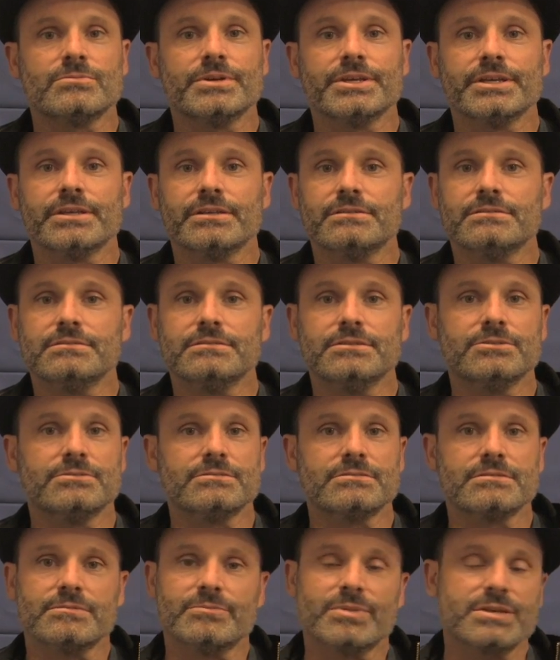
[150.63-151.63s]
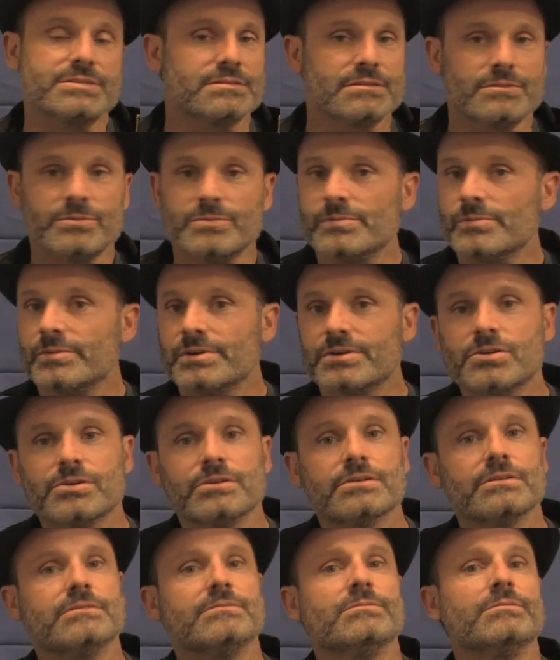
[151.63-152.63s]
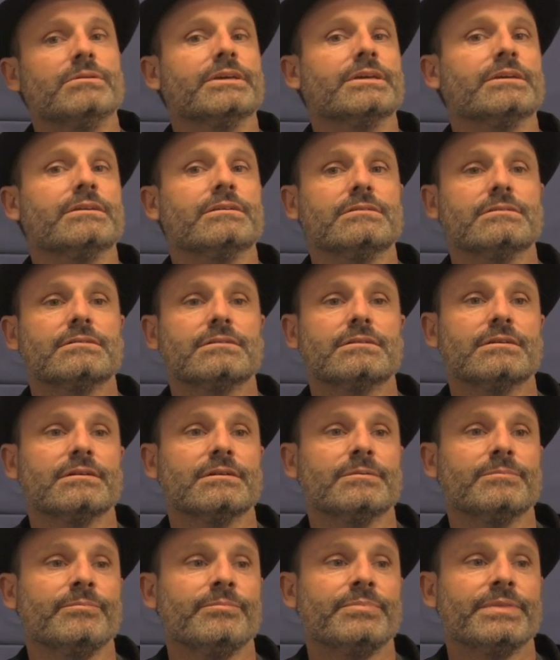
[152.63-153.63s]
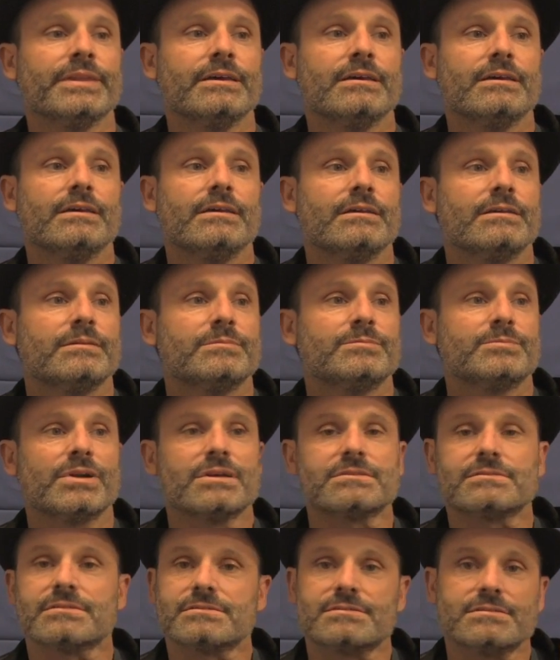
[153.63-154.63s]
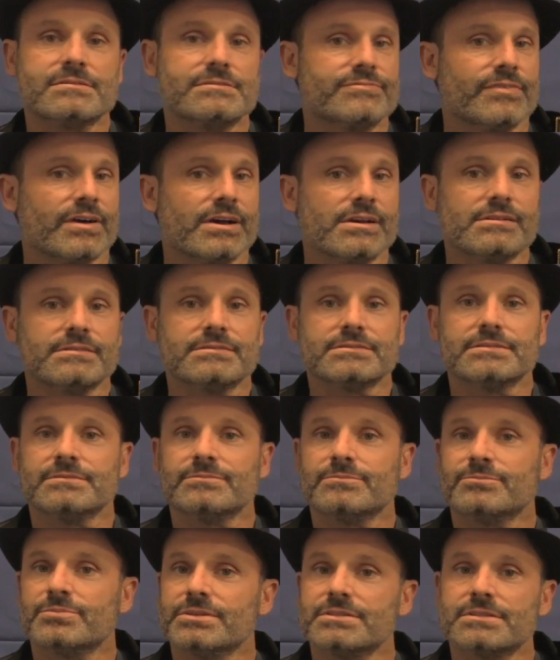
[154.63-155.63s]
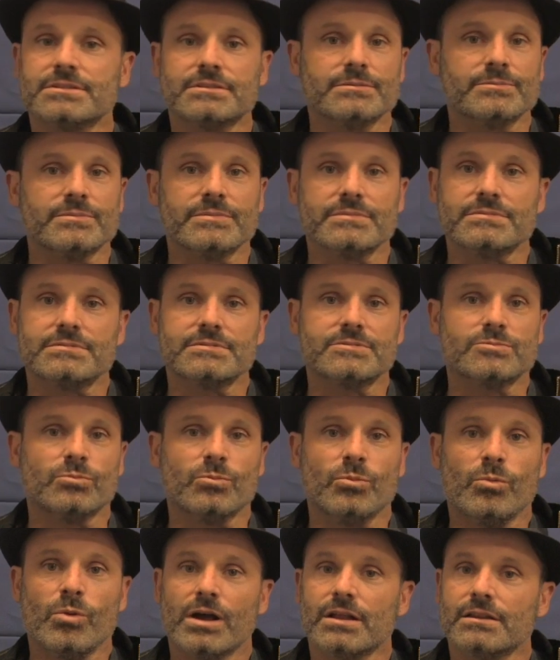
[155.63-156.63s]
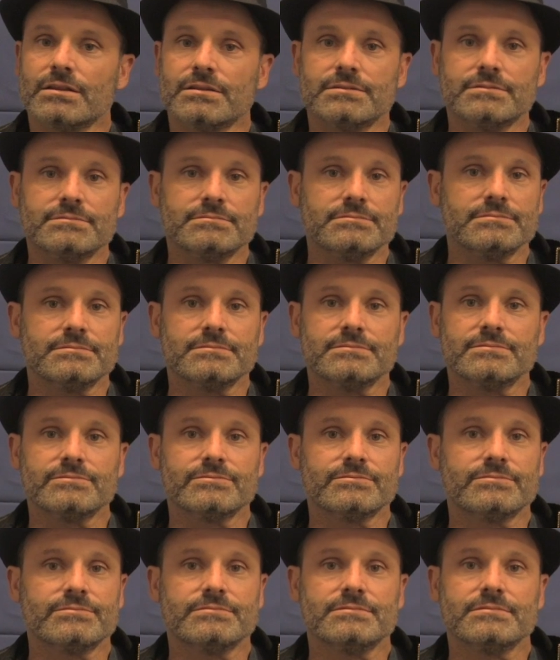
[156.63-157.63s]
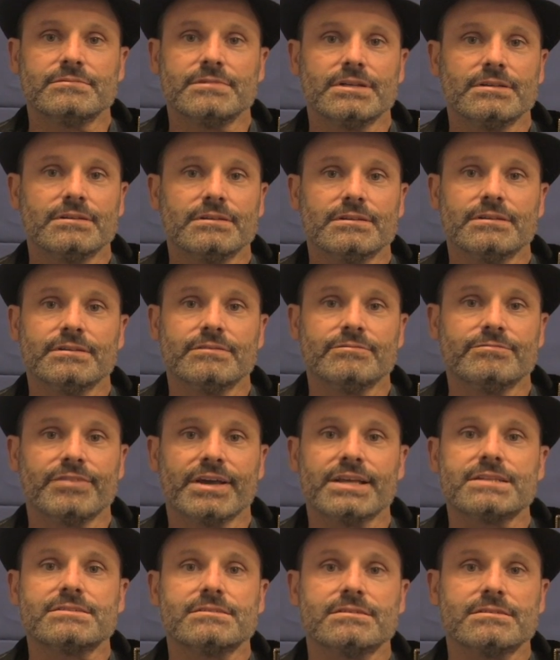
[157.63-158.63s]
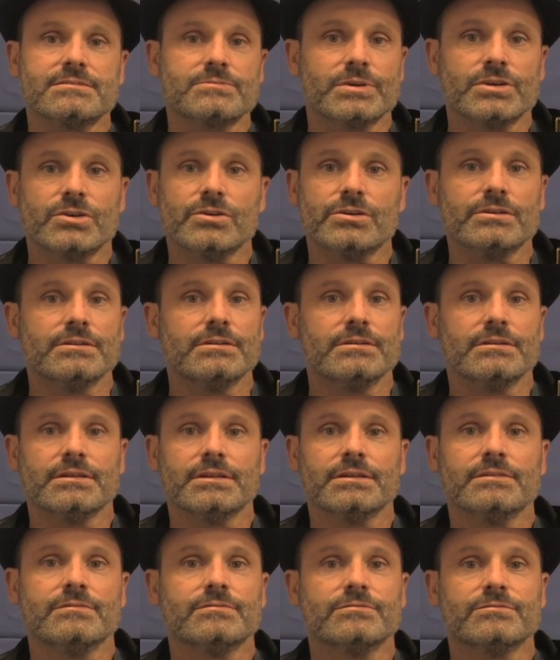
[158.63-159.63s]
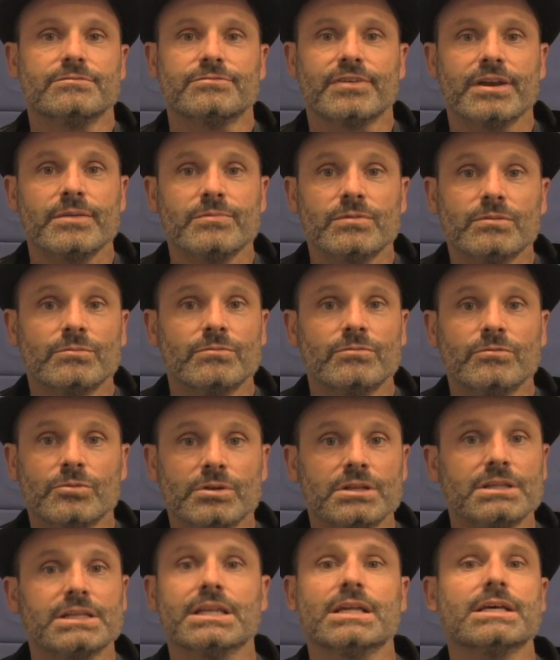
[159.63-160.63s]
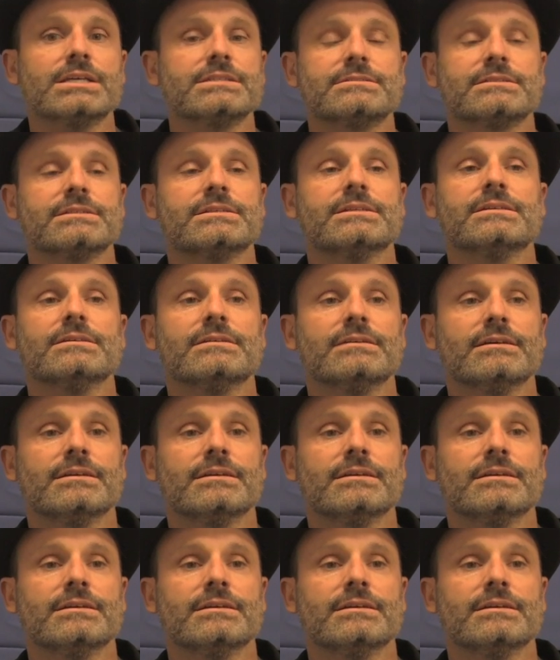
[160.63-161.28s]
We used the best equipment we could. We processed these files and printed them as well and fancy as we could, and framed them really nicely.